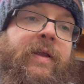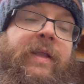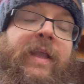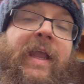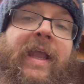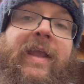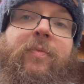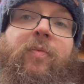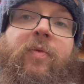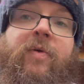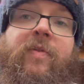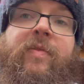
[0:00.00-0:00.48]

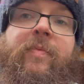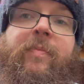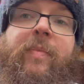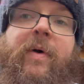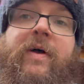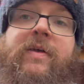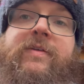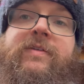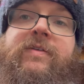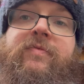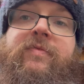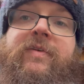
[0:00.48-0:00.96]
came with the
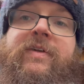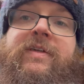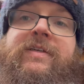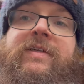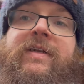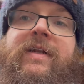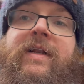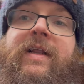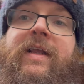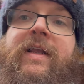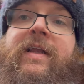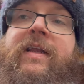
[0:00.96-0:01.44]
bus
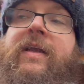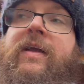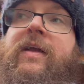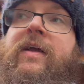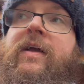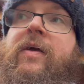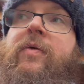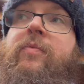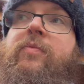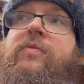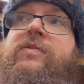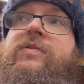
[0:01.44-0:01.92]
originally
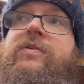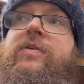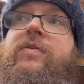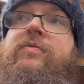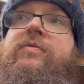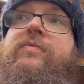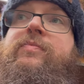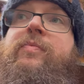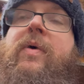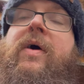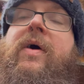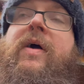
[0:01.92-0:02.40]
and was
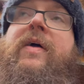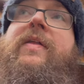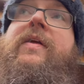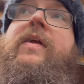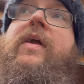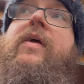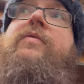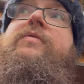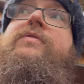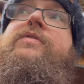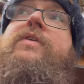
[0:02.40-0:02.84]
used by the coach